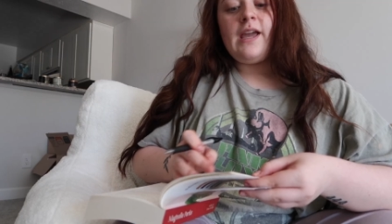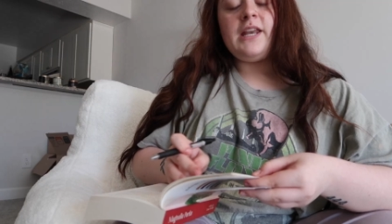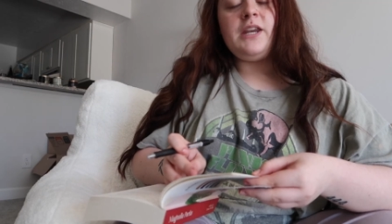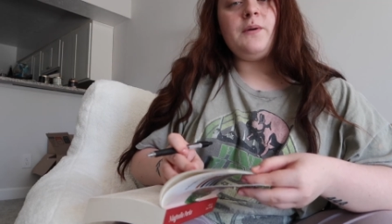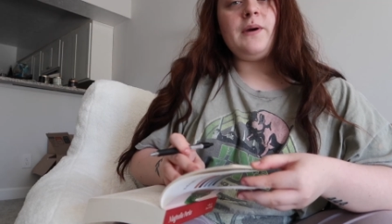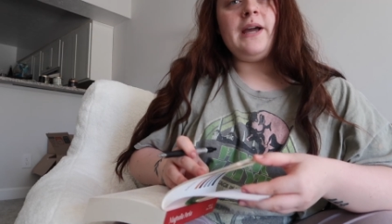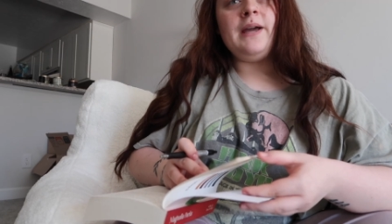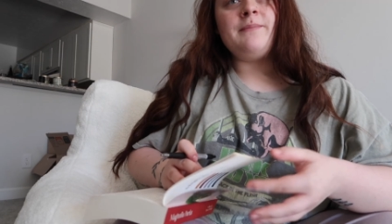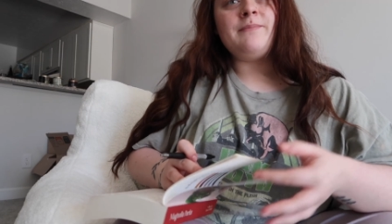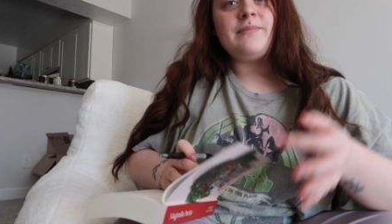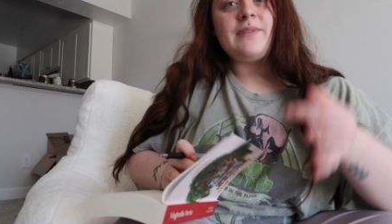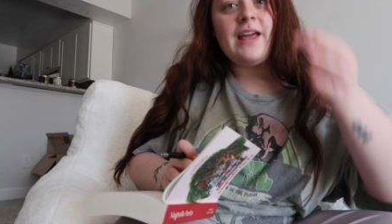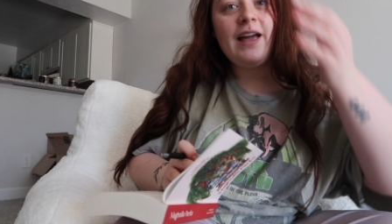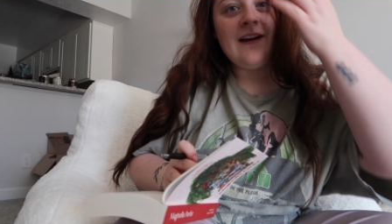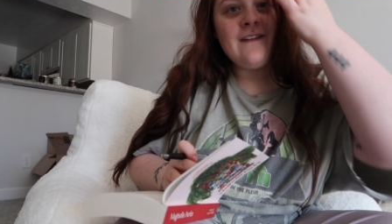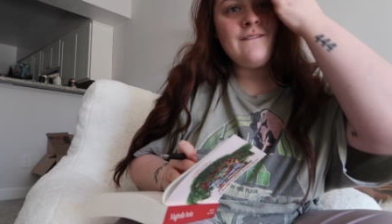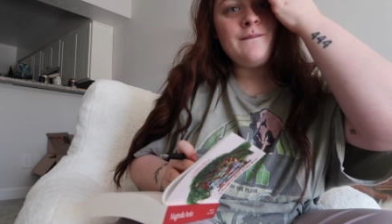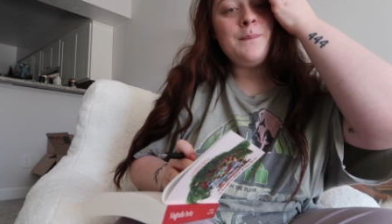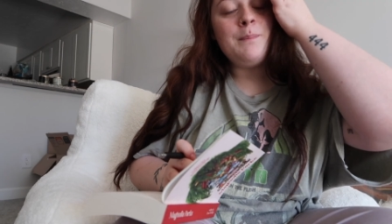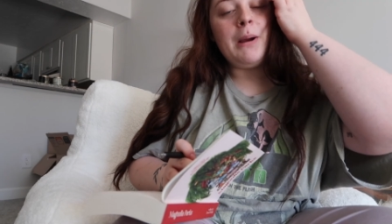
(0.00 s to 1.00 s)
Anyway,
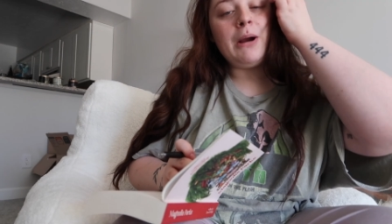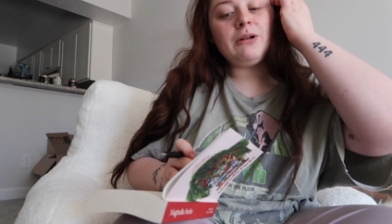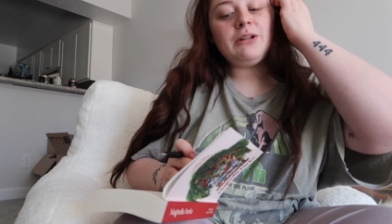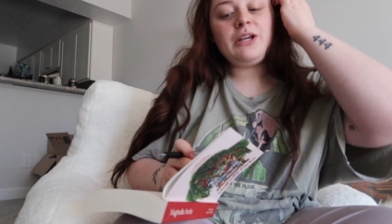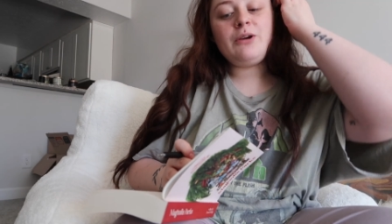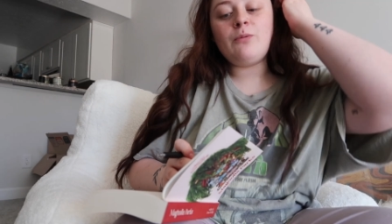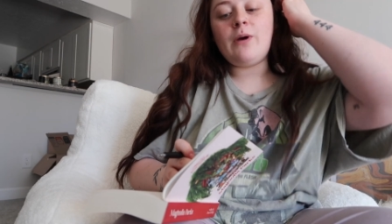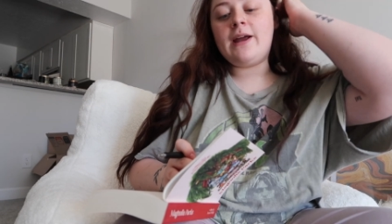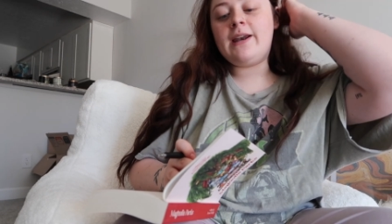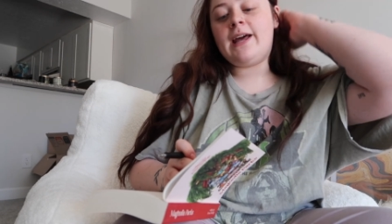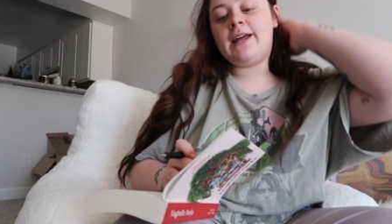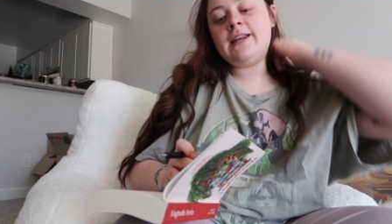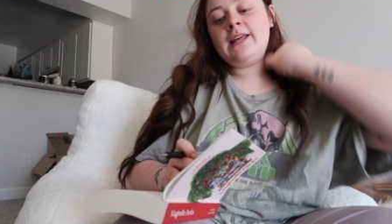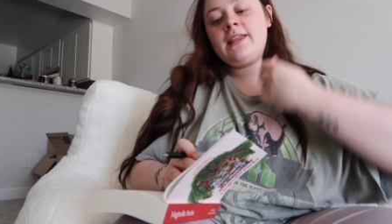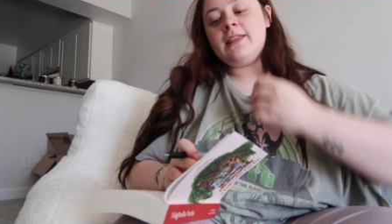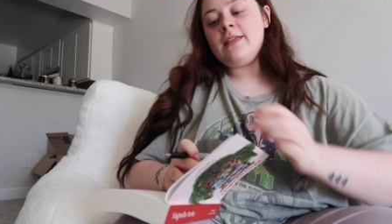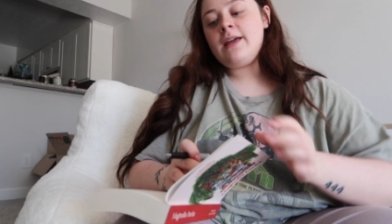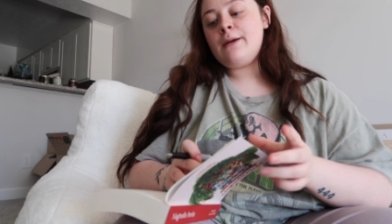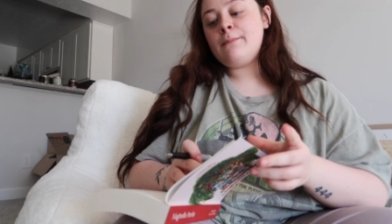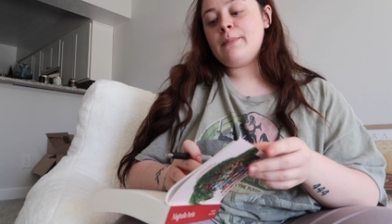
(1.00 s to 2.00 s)
I've barely read
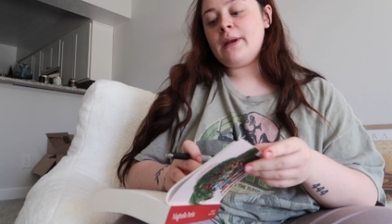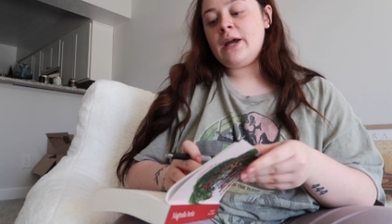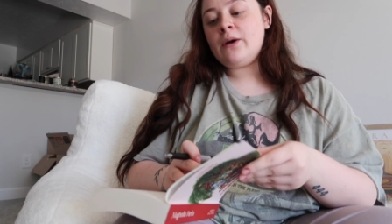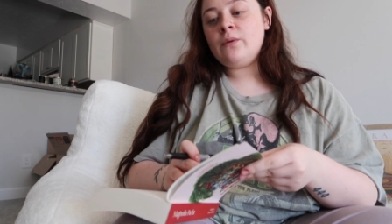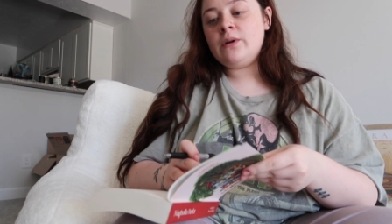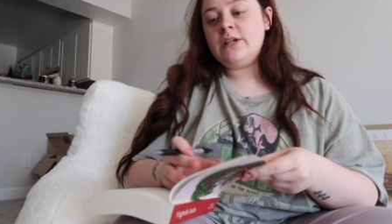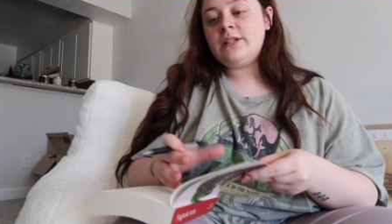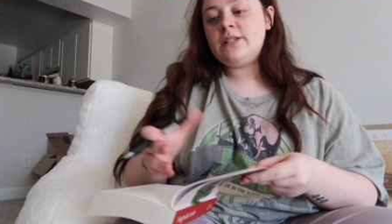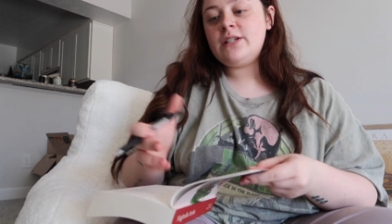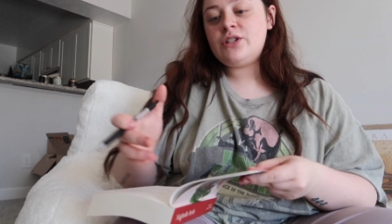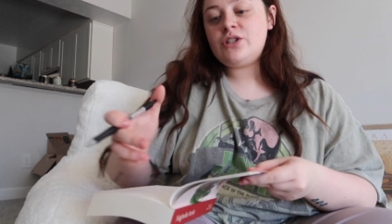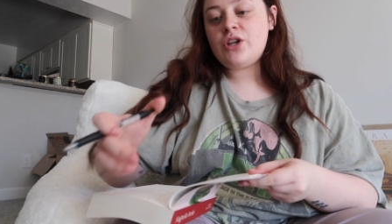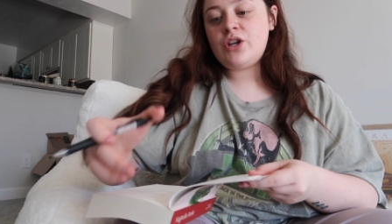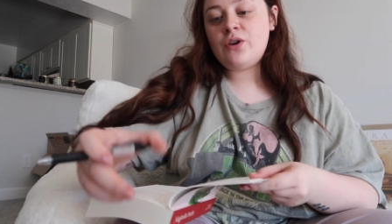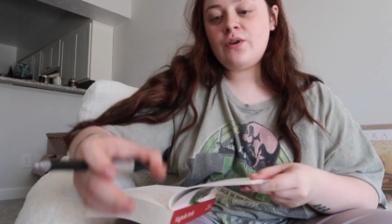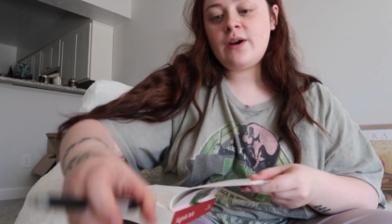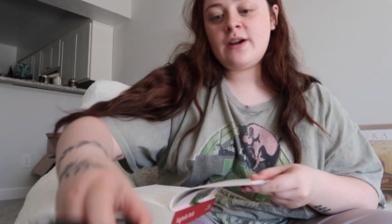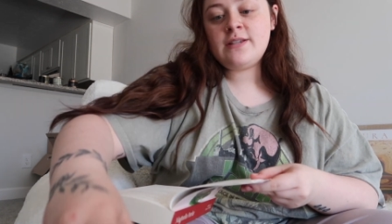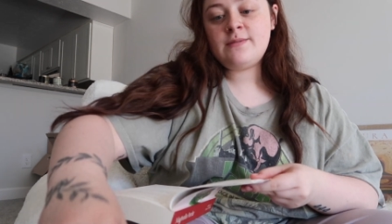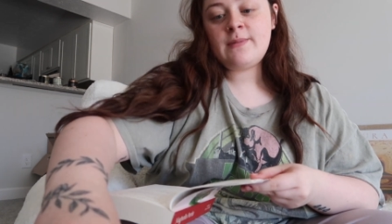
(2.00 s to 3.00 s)
anything, but I wanted to show
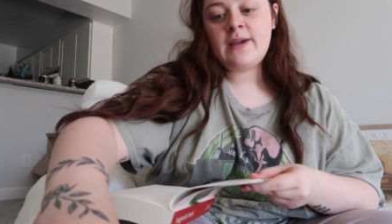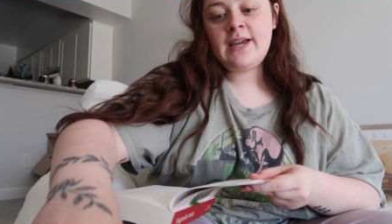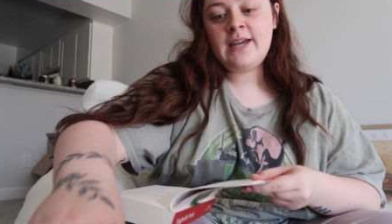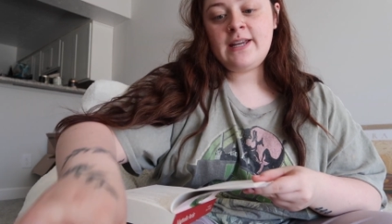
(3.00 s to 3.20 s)
you guys my